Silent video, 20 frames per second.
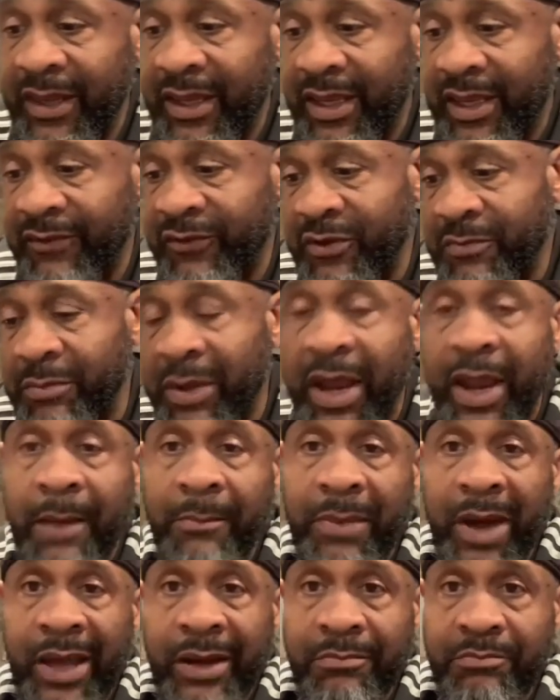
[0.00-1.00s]
If you buy them
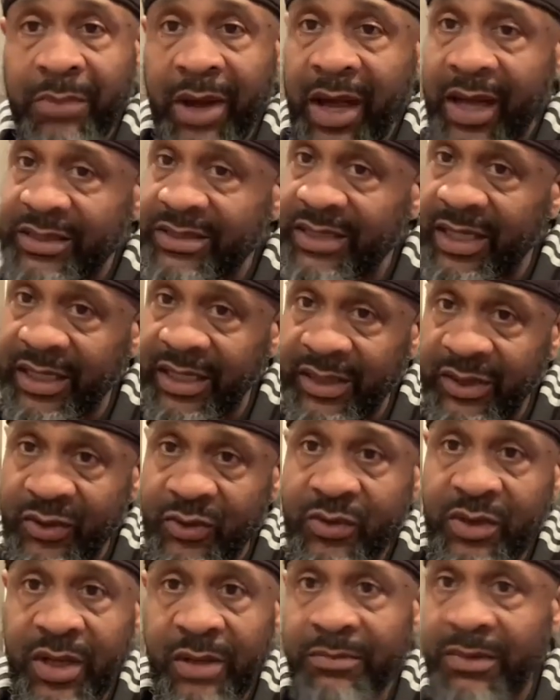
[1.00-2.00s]
by the box, now they do
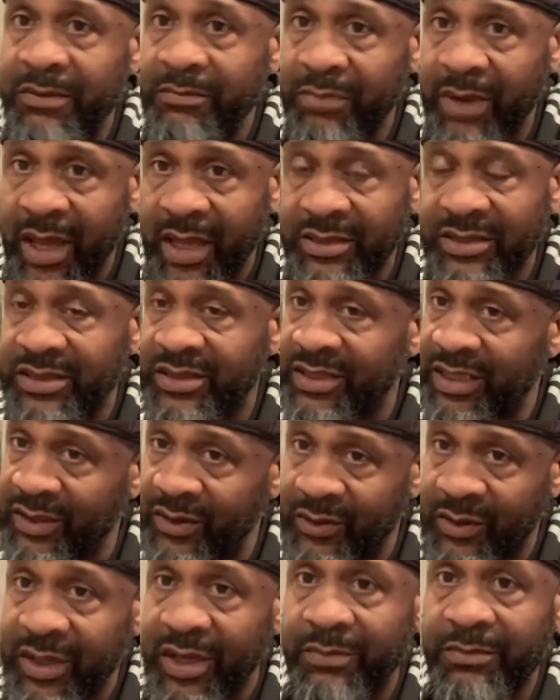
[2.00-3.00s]
come in boxes, they
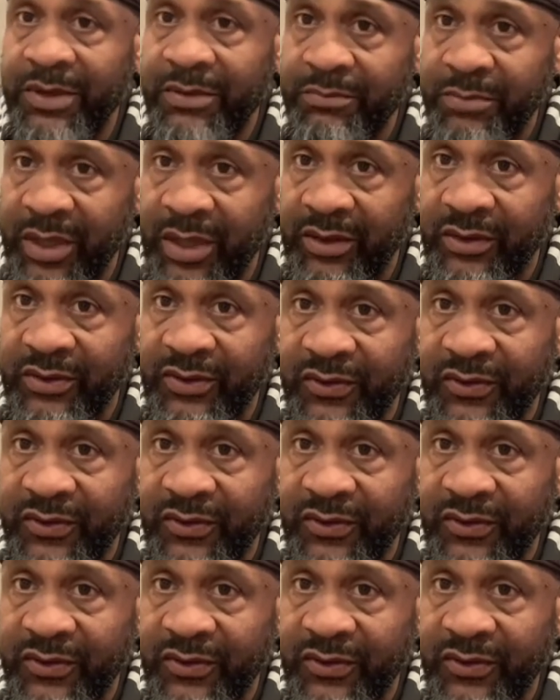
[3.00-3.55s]
don't come in bundles.